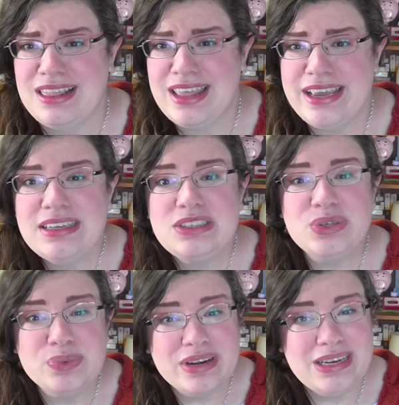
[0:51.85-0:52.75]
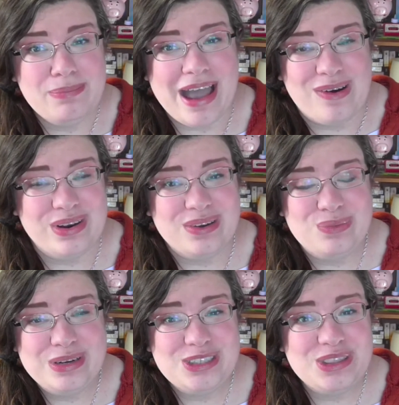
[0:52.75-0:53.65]
like to read about and
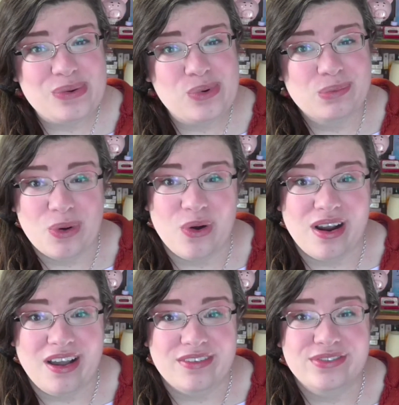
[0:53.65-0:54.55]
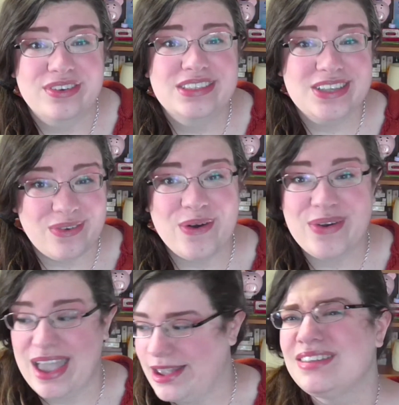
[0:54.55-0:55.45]
wish there were more of. So
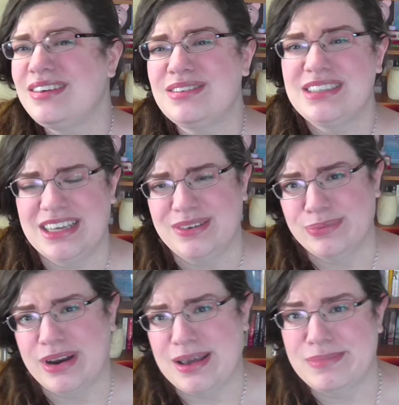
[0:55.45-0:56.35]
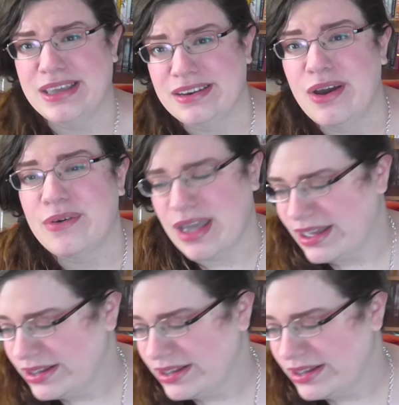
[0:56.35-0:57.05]
okay, you'll see what I mean. Okay.